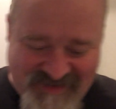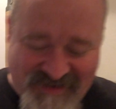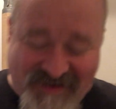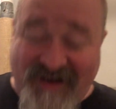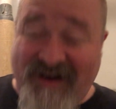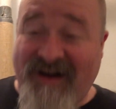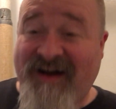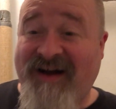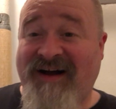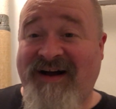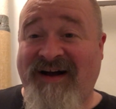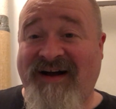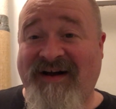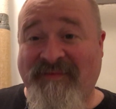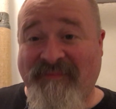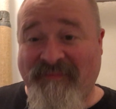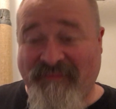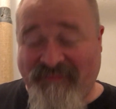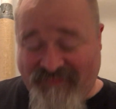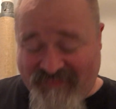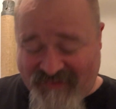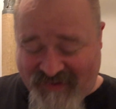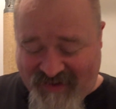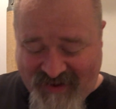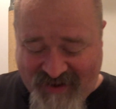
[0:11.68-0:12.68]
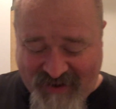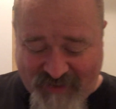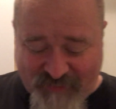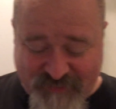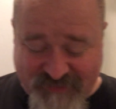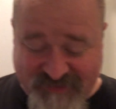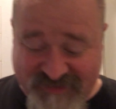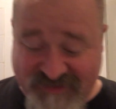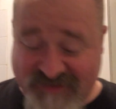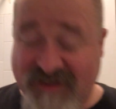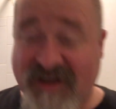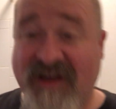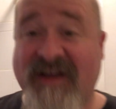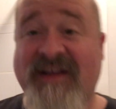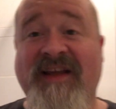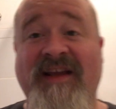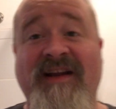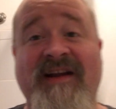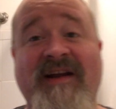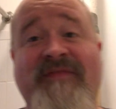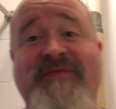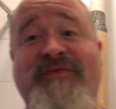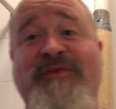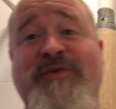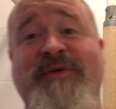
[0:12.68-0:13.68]
I was lucky
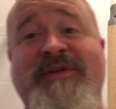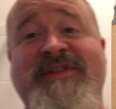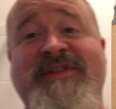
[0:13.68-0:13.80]
enough to